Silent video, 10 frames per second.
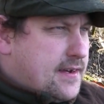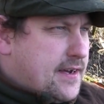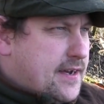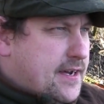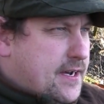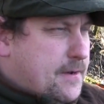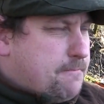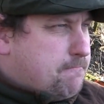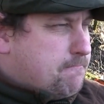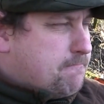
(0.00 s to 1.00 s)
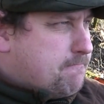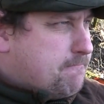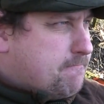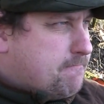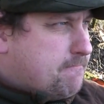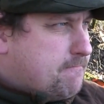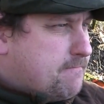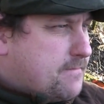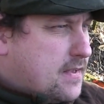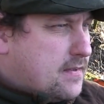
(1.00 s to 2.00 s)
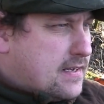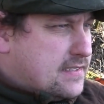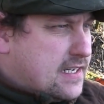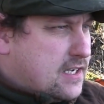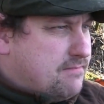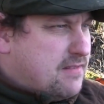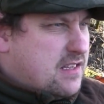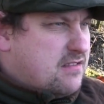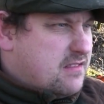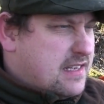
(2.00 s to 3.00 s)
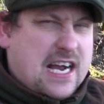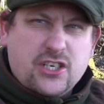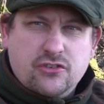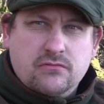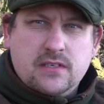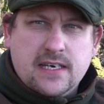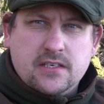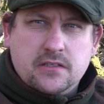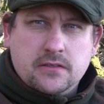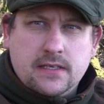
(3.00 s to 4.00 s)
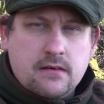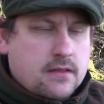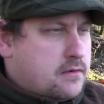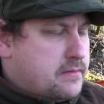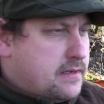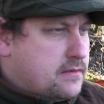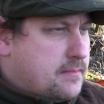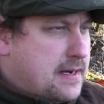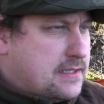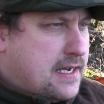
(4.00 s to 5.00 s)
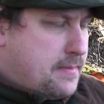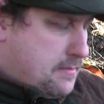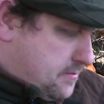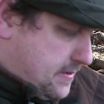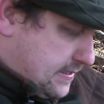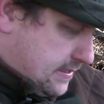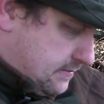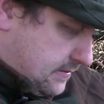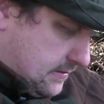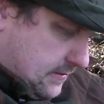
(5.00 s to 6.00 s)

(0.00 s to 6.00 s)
I said the action's kind of slowed down a little bit, so I might just get a bit more bait out